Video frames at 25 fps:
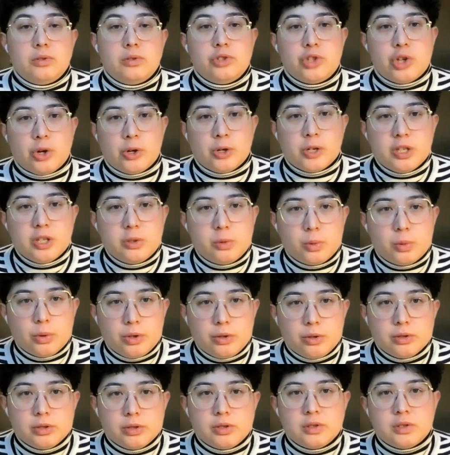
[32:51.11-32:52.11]
jargon
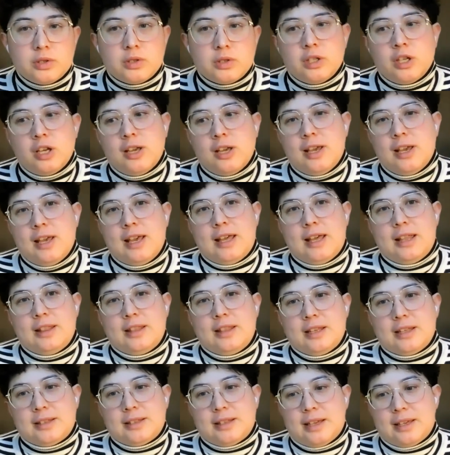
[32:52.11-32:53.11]
words
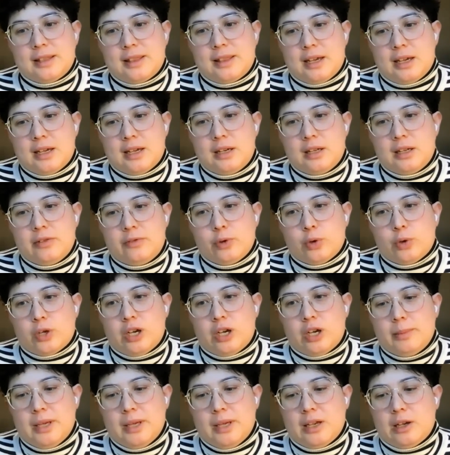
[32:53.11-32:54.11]
and things like that if you're
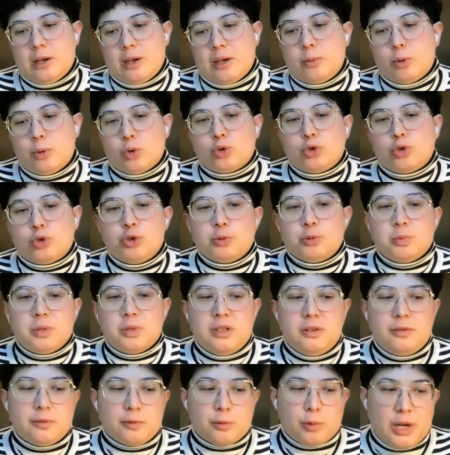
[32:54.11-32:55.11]
coming up, or to
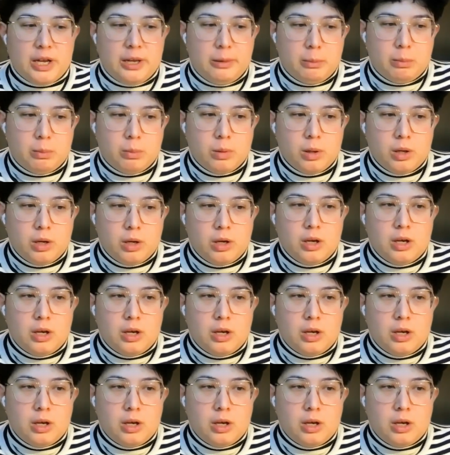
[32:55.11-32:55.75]
reframe